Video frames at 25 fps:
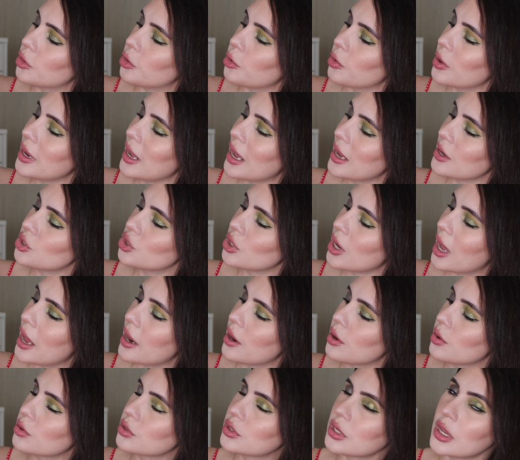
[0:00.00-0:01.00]
3
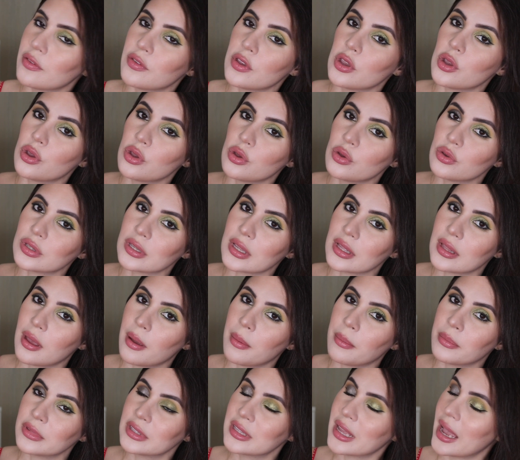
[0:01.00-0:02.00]
eyeshadows if you use
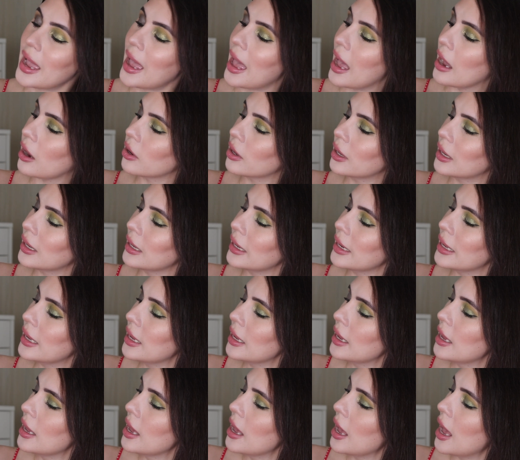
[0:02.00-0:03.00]
them
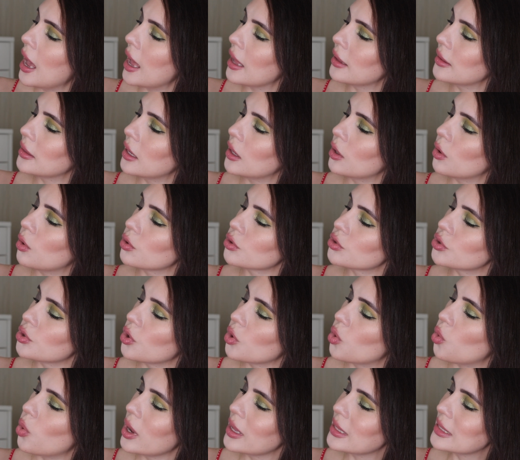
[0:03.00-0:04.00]
diagonally, and then also
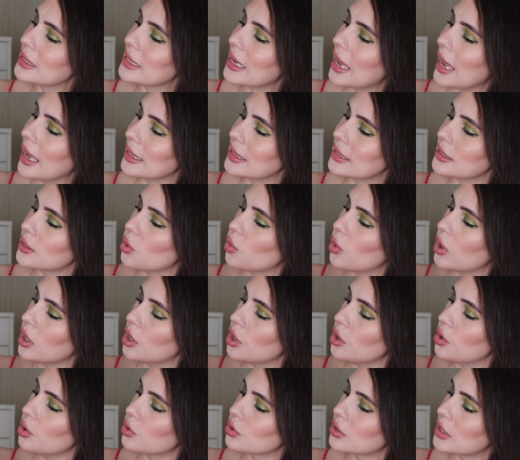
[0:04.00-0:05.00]
quintets when you
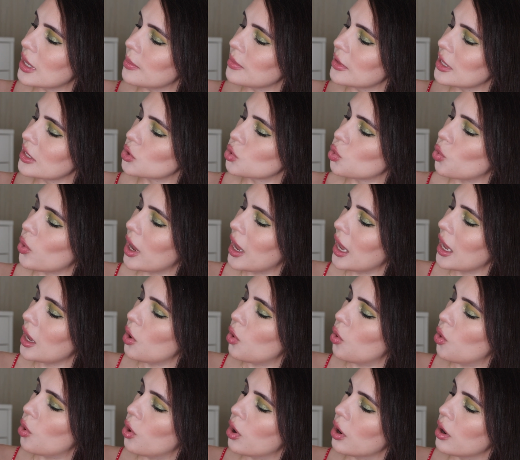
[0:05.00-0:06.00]
use them this way,
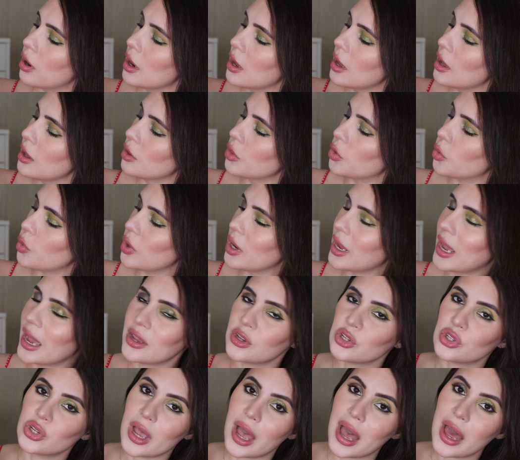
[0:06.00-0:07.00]
or 3
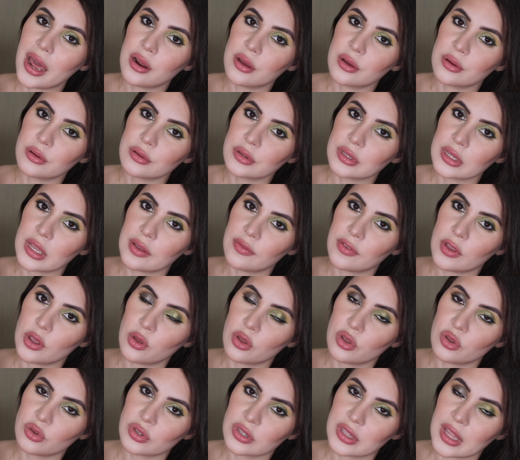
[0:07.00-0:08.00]
eyeshadows if you
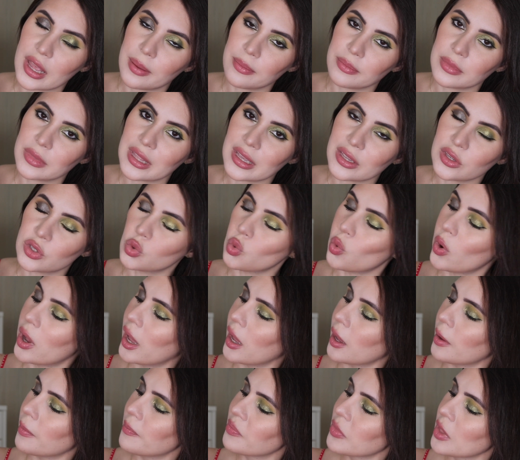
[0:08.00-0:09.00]
use them this
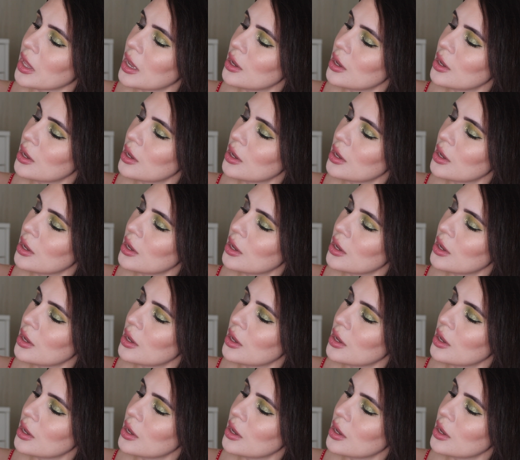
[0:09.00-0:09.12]
way.